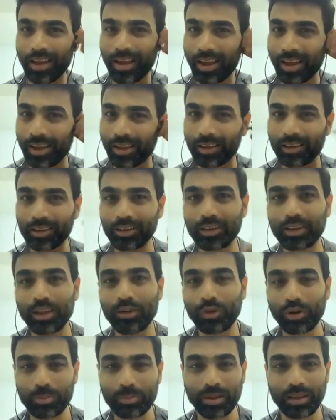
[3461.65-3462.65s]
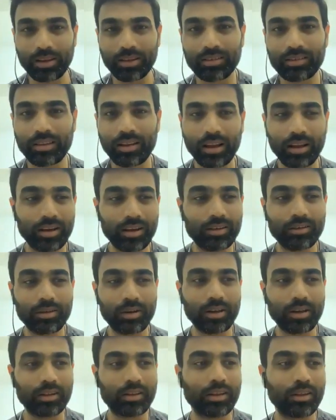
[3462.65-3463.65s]
And there won't be any slides
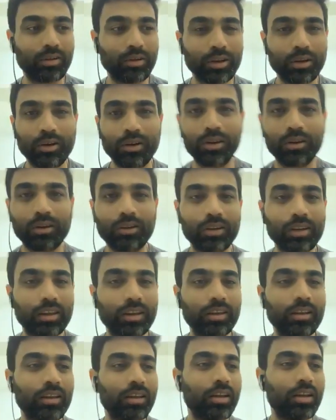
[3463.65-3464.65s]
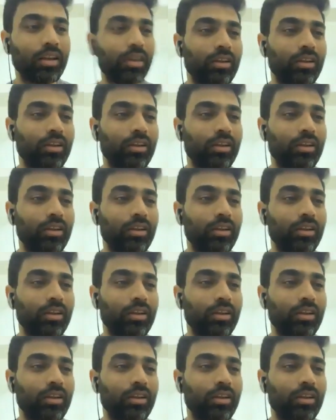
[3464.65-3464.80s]
or anything going on, okay?